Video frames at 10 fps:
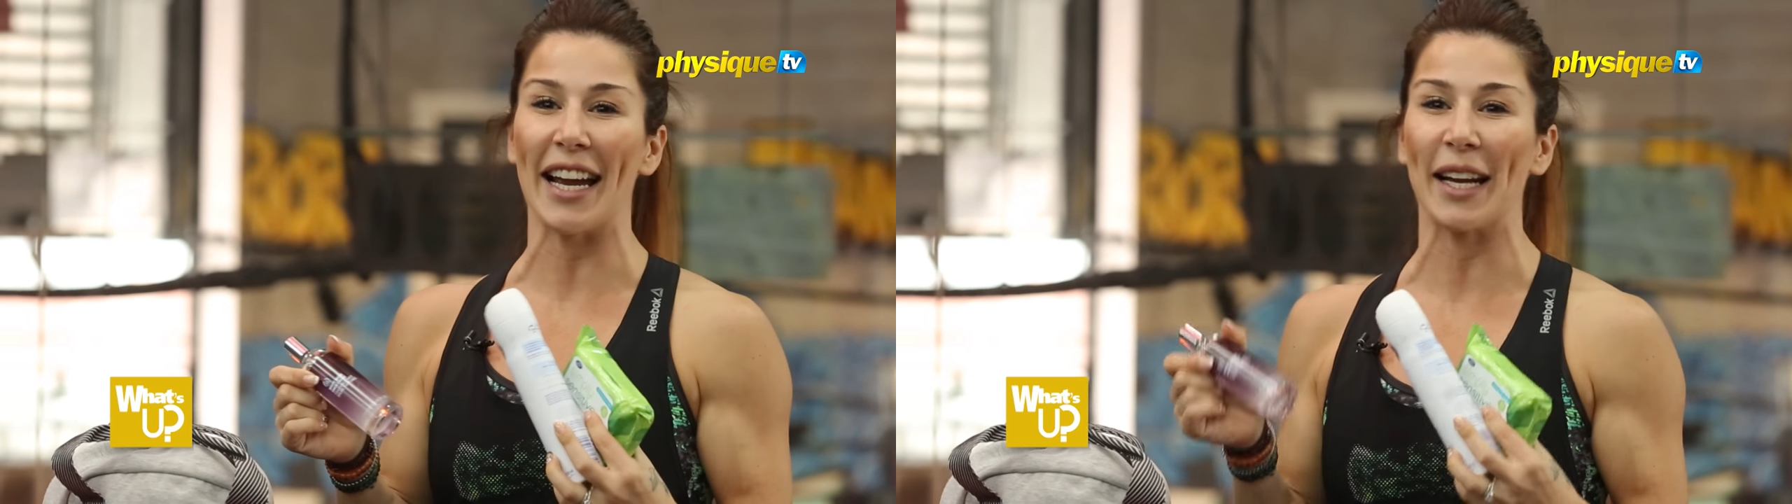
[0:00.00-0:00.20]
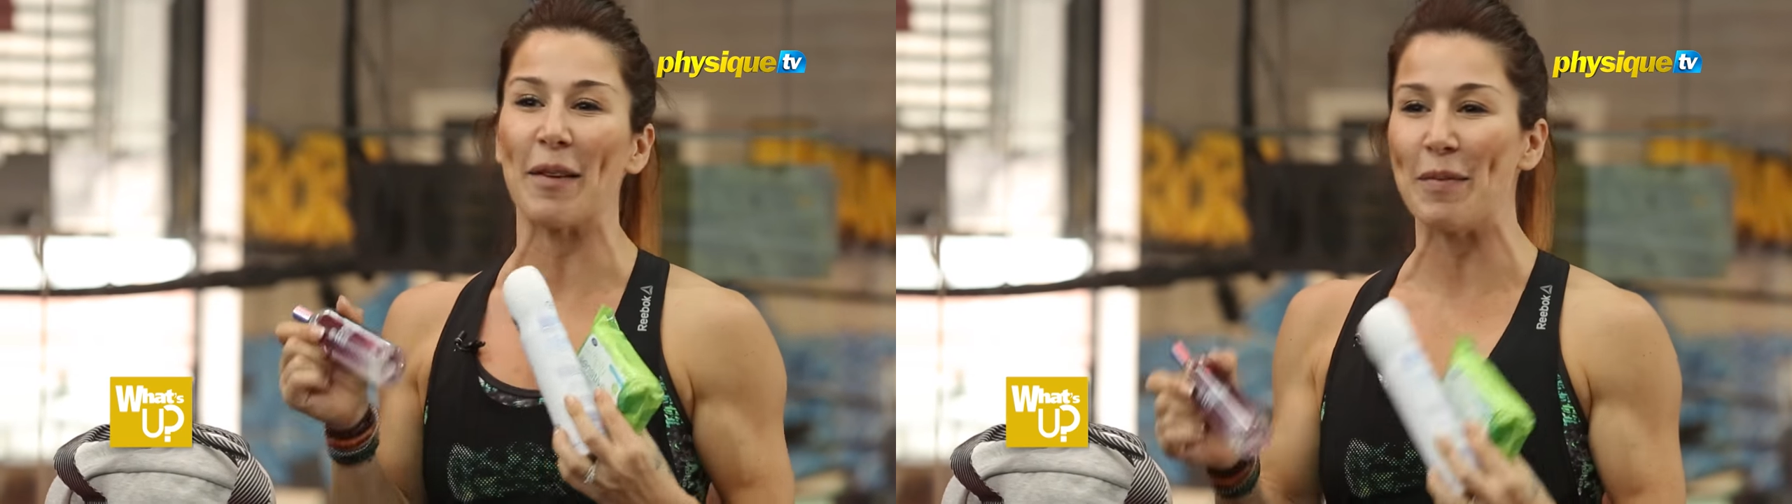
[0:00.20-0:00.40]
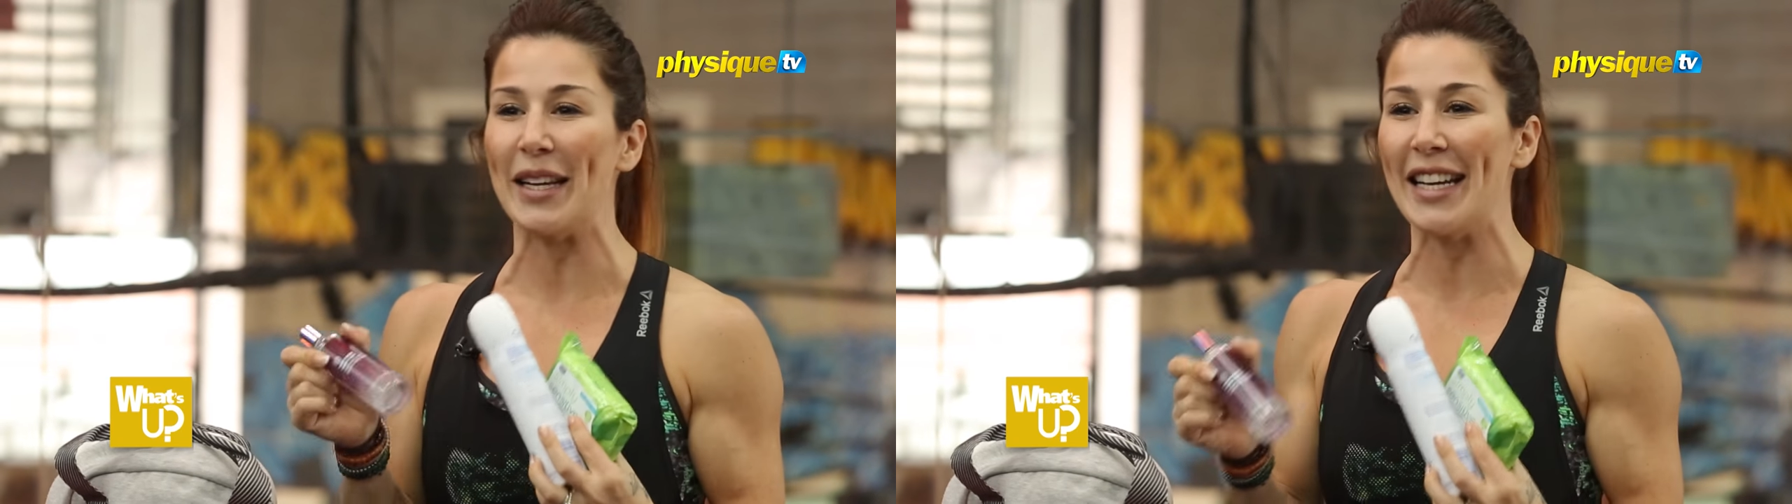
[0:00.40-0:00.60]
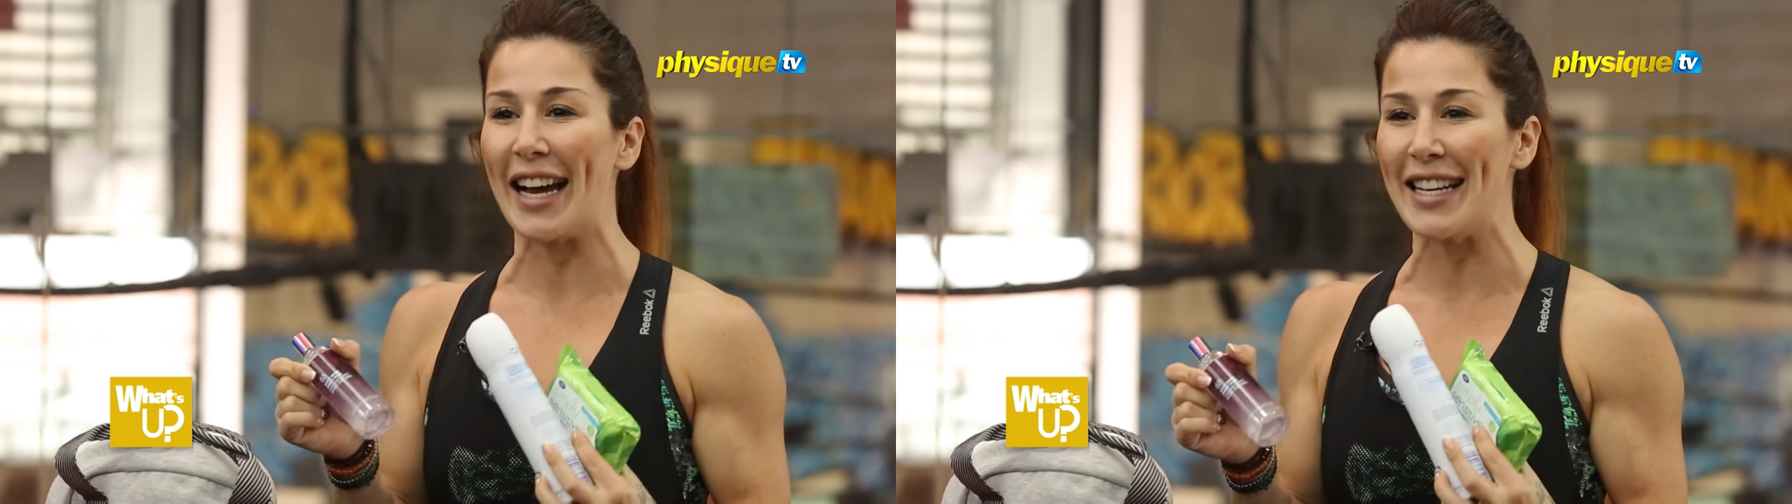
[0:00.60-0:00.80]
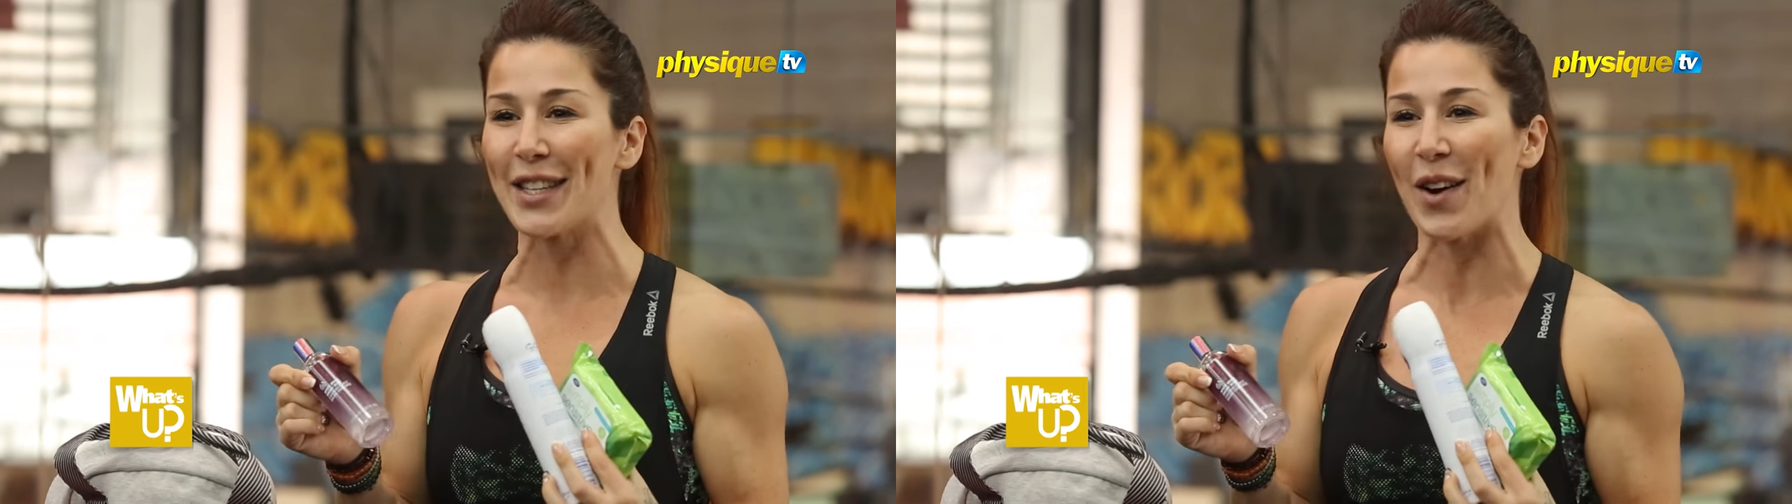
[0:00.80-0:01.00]
and can be
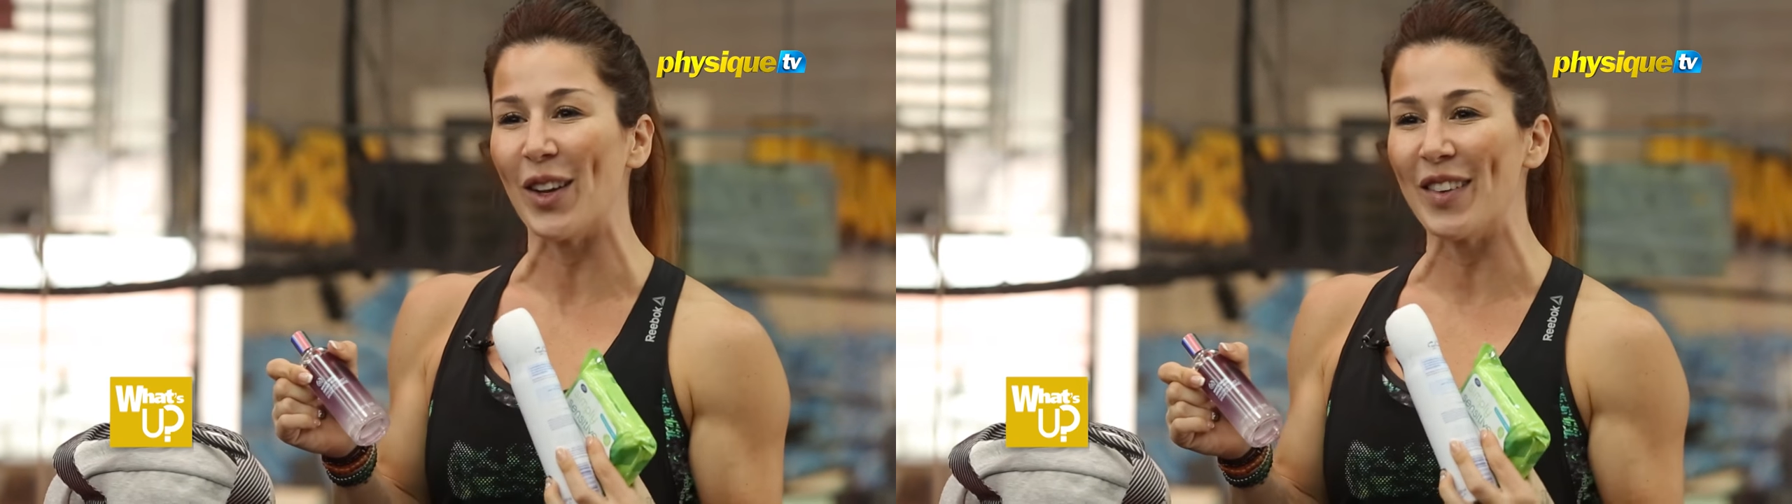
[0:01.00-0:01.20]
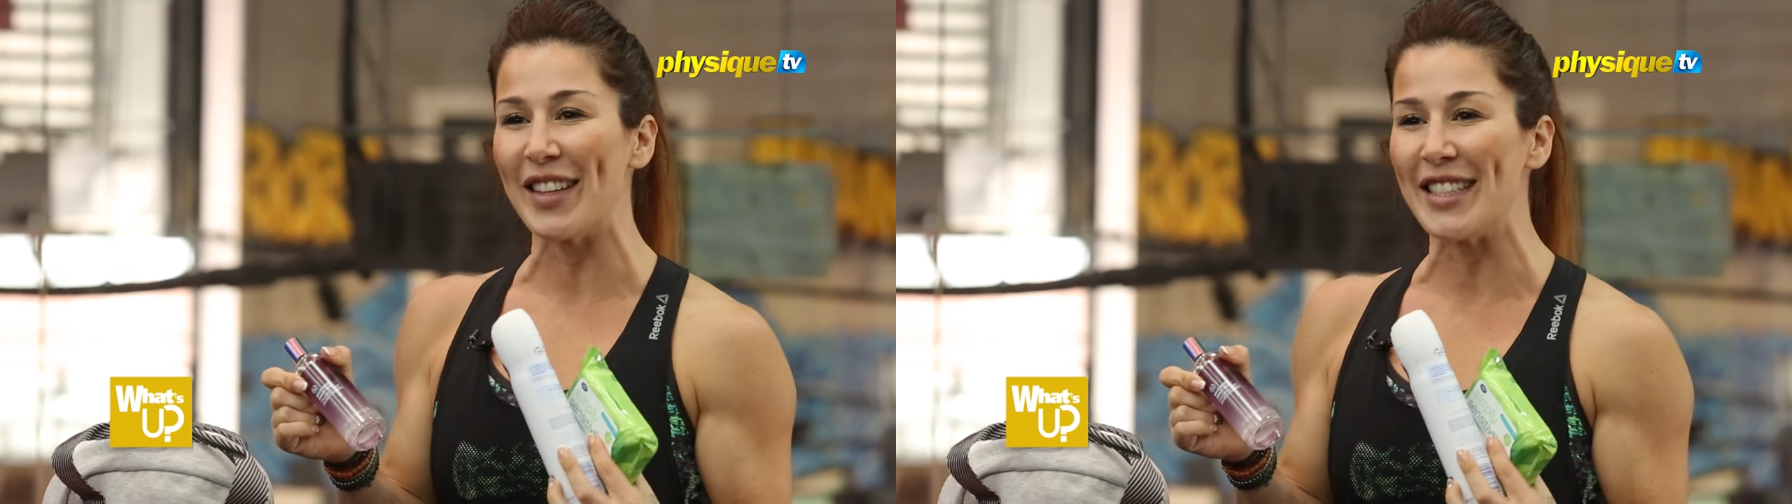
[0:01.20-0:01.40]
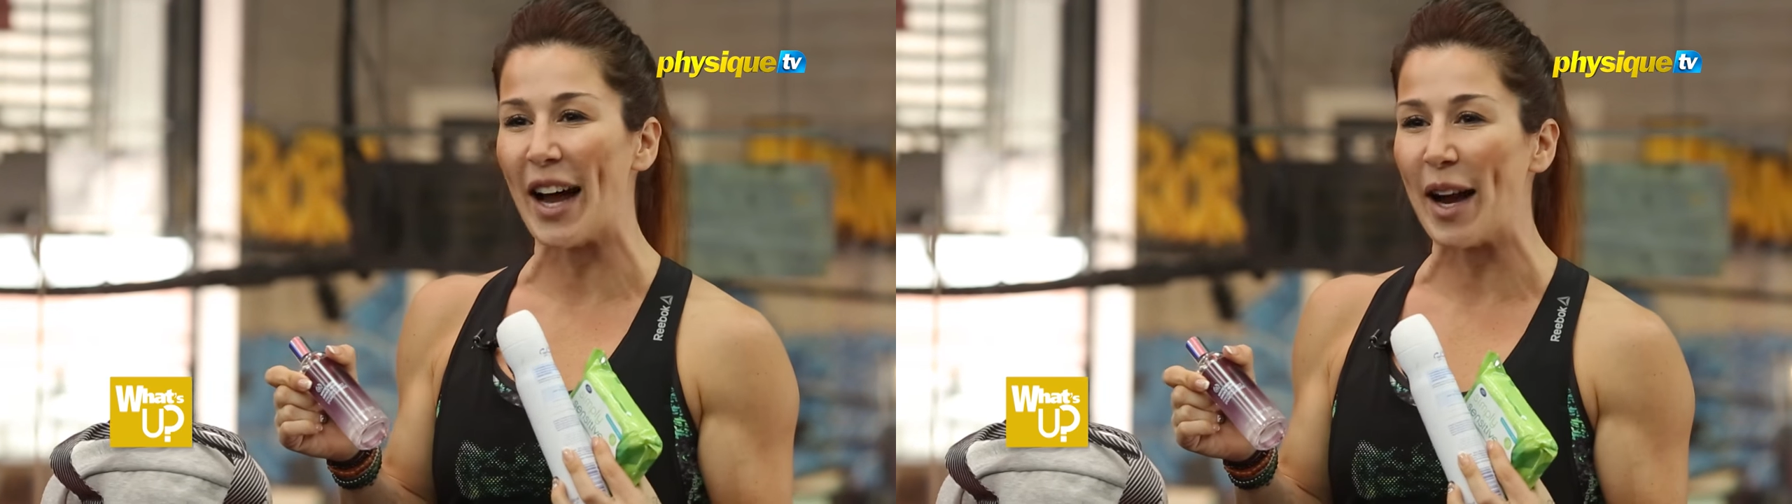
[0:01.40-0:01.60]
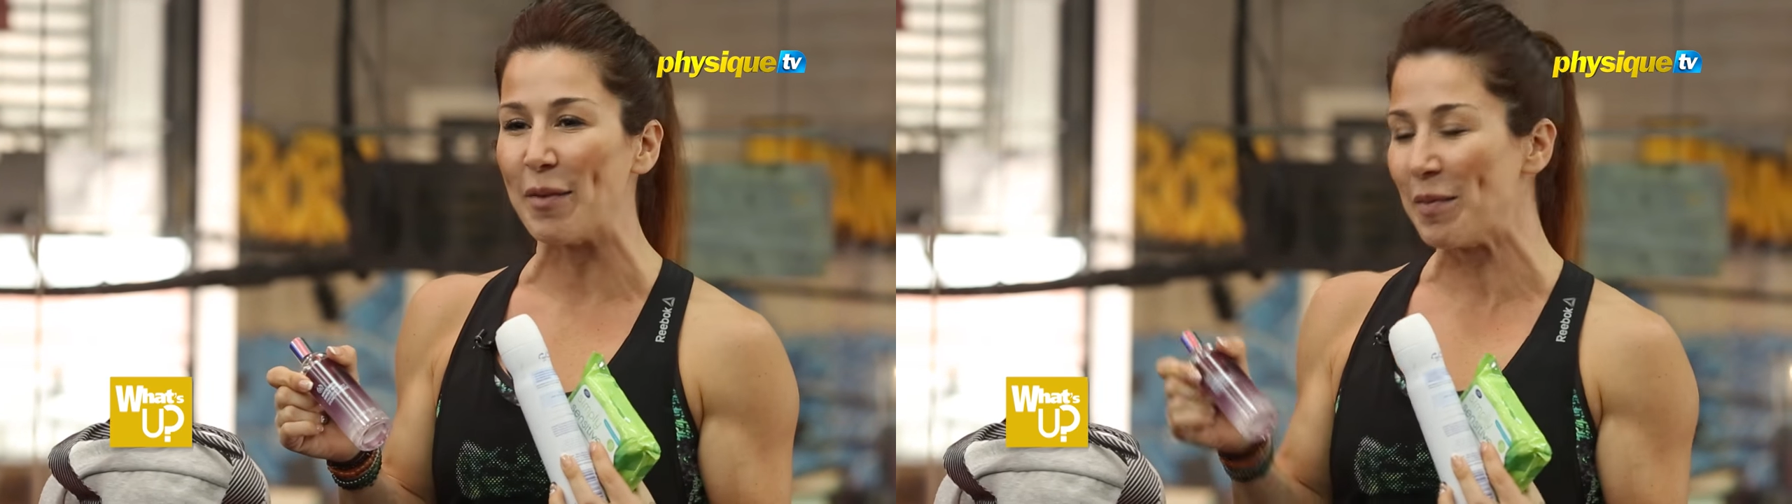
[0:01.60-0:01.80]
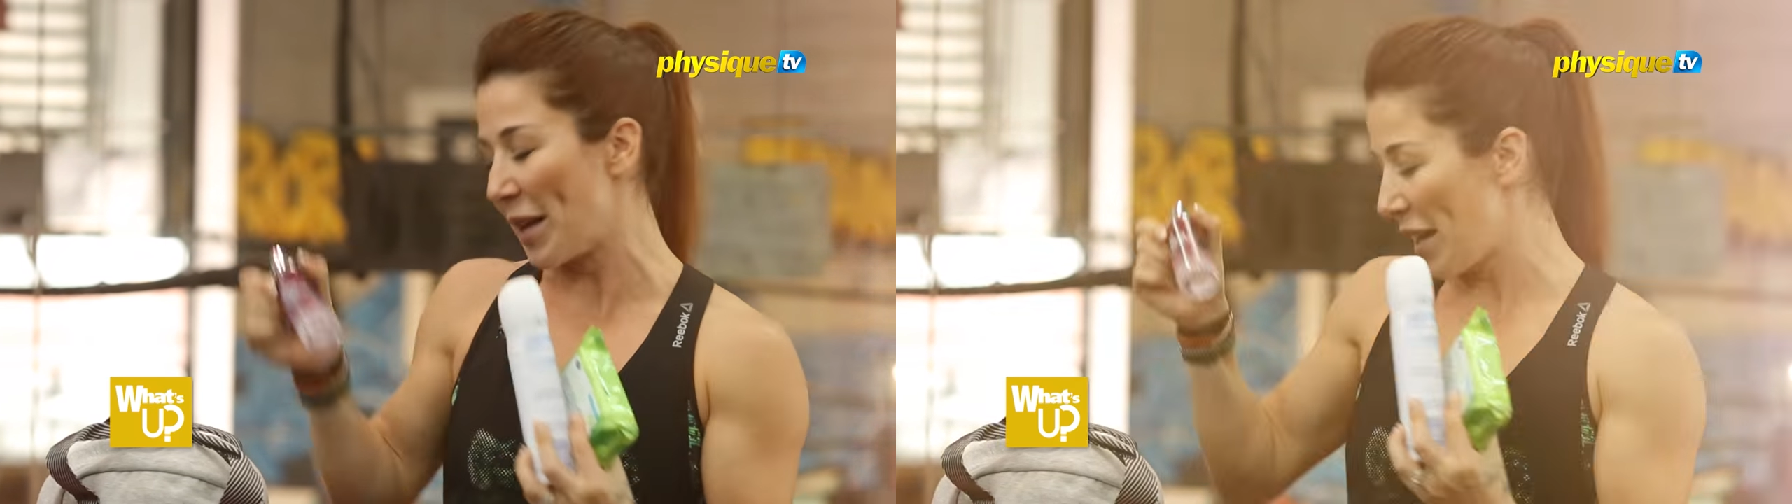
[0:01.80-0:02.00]
nice all of the time.